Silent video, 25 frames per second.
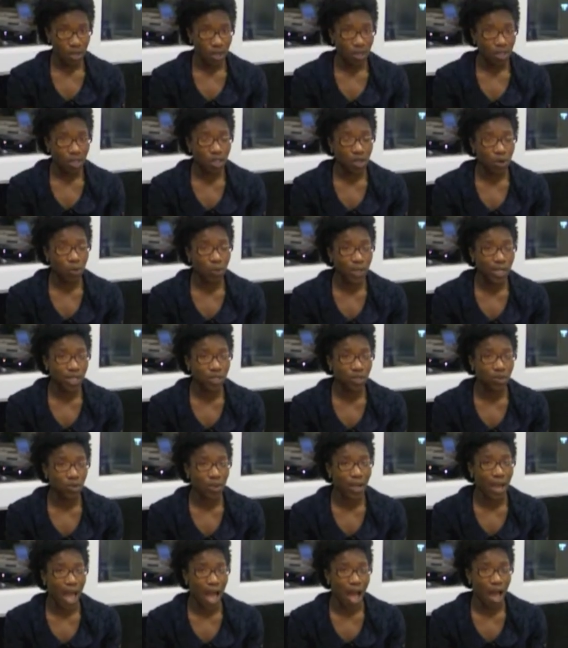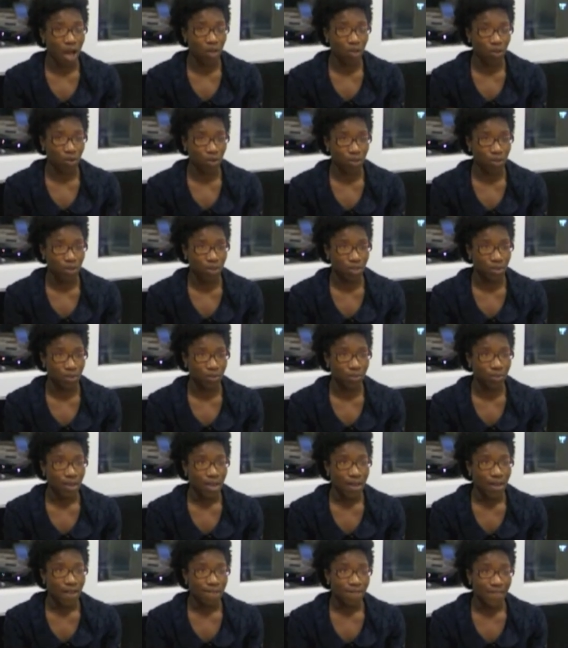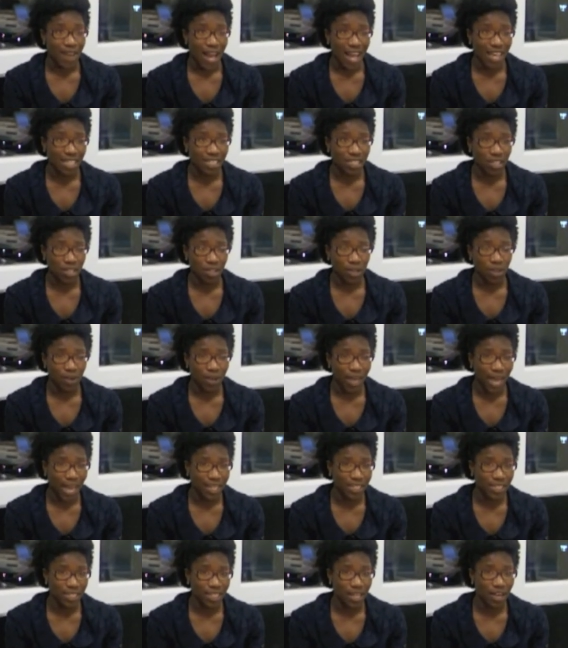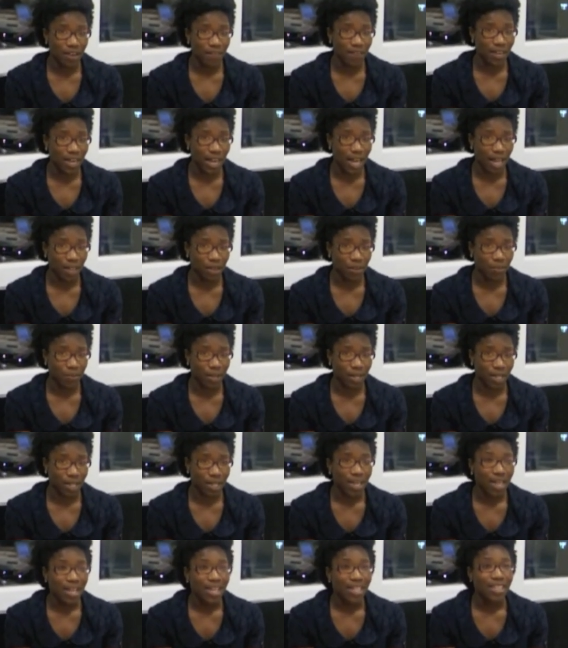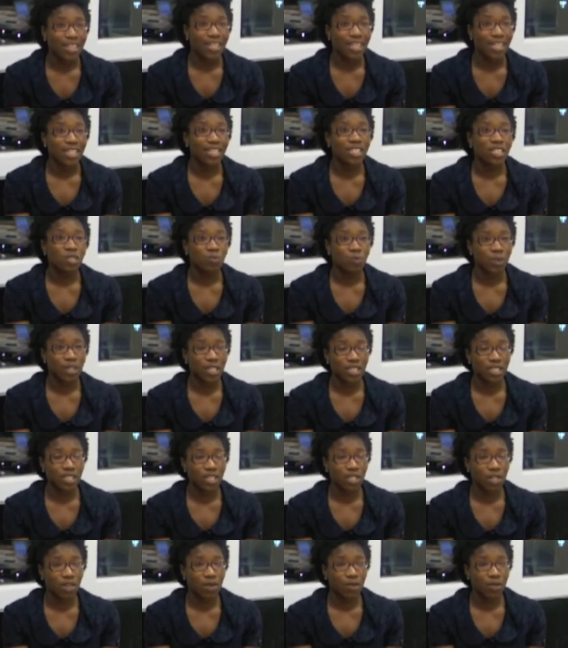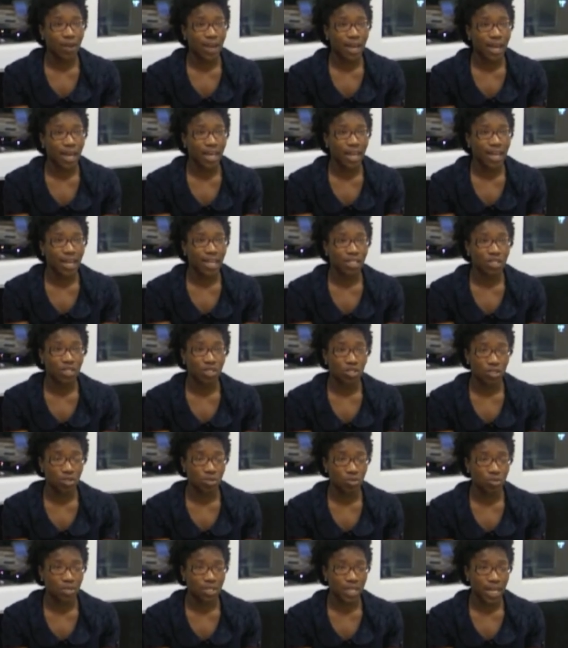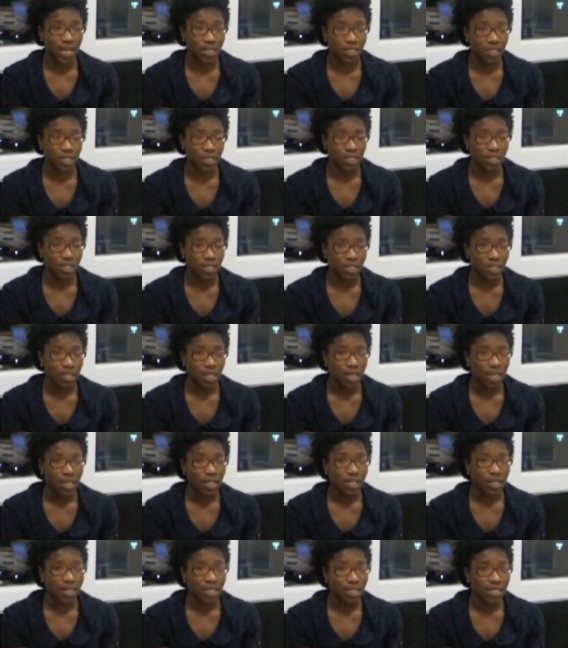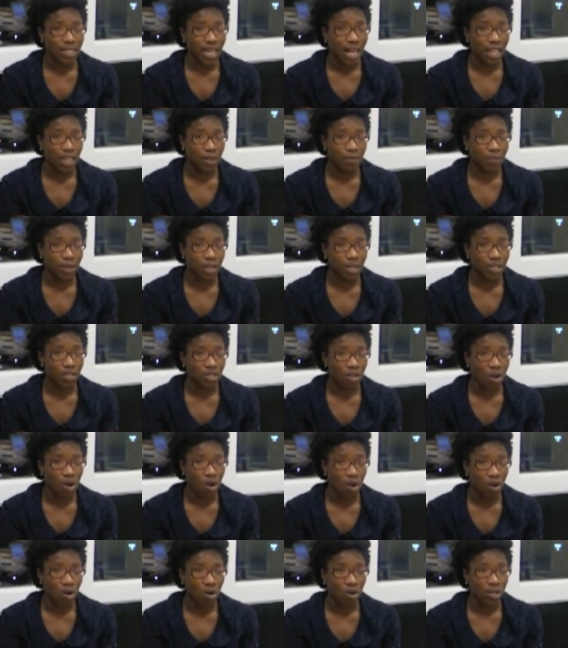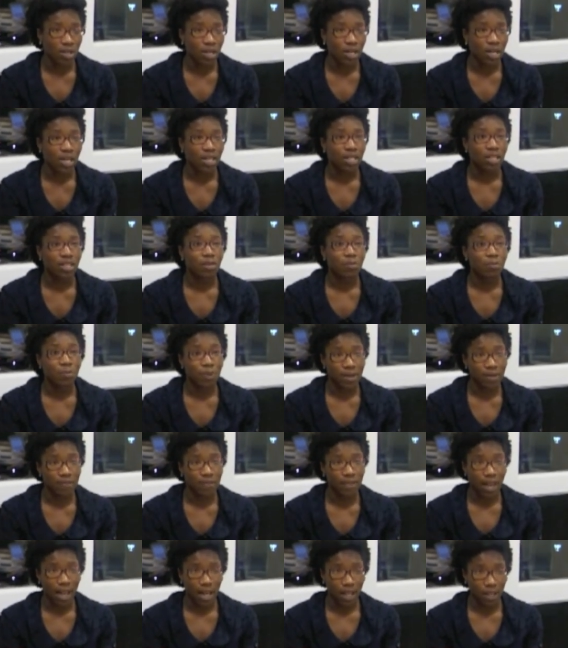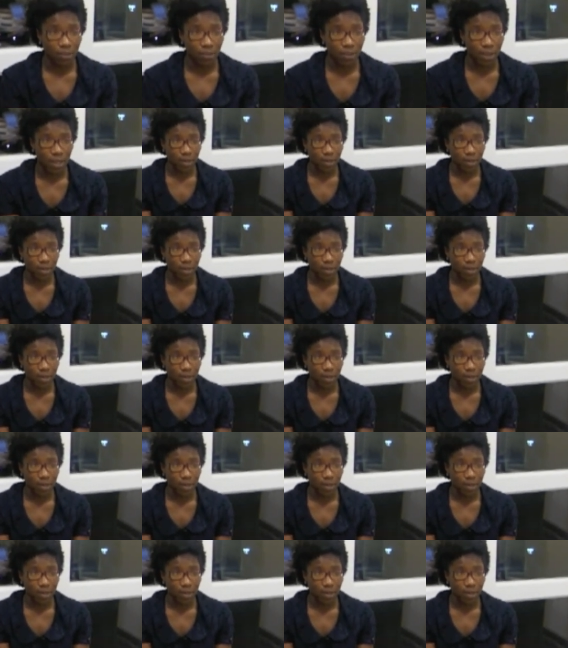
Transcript: The quicksort algorithm finds the location of an element, then splits the array into two sections. This element is called the pivot element.